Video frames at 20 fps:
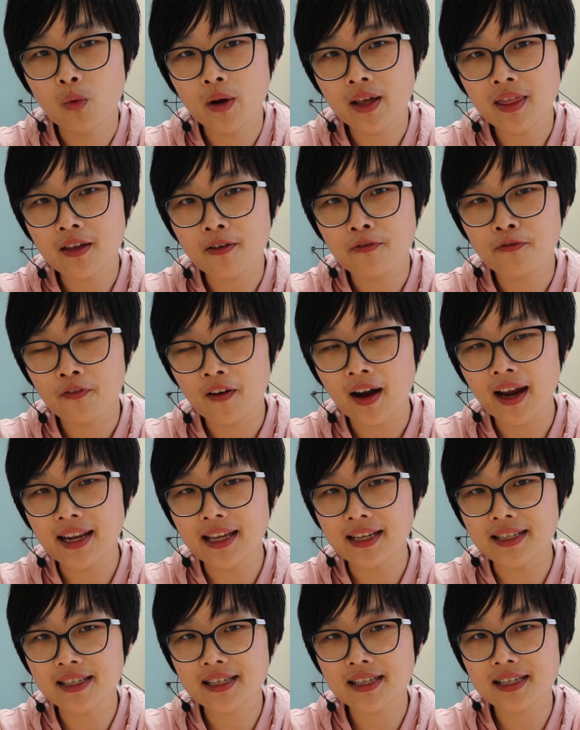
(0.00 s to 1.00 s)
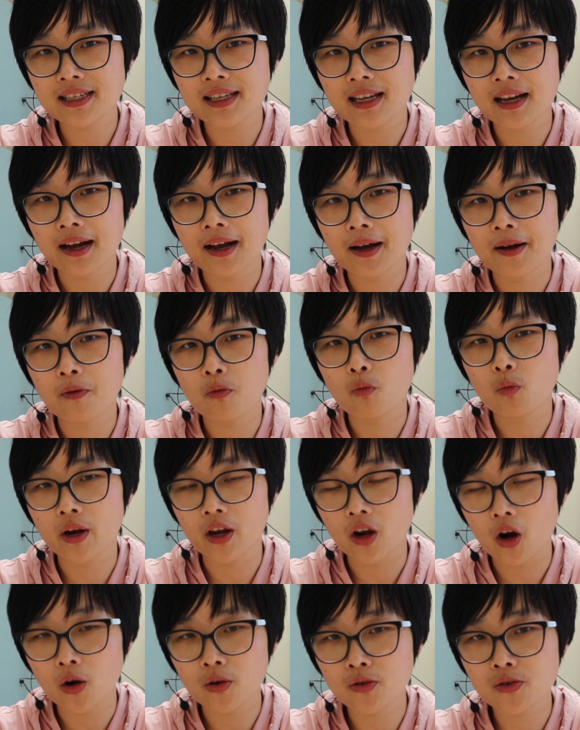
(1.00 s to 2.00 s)
with the finance,
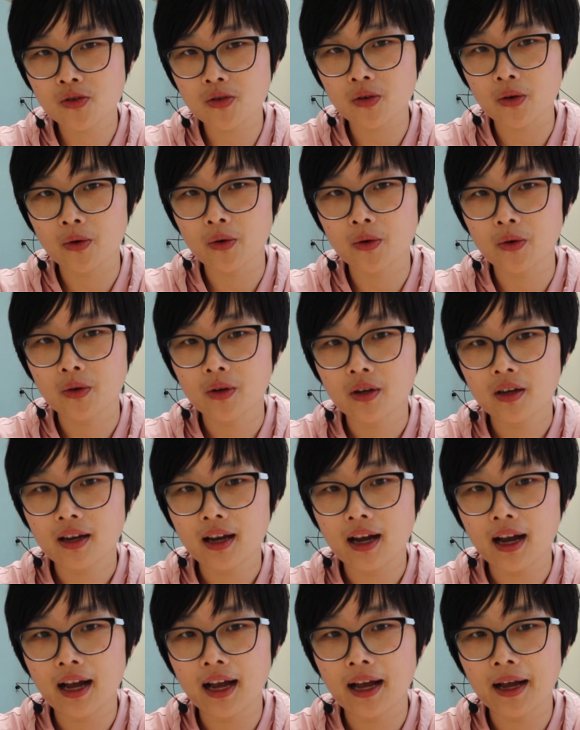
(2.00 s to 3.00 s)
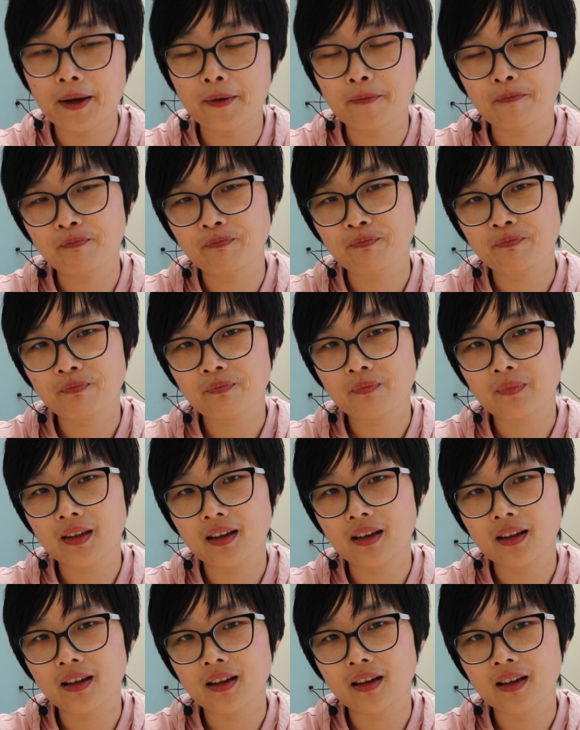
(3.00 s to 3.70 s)
we also noticed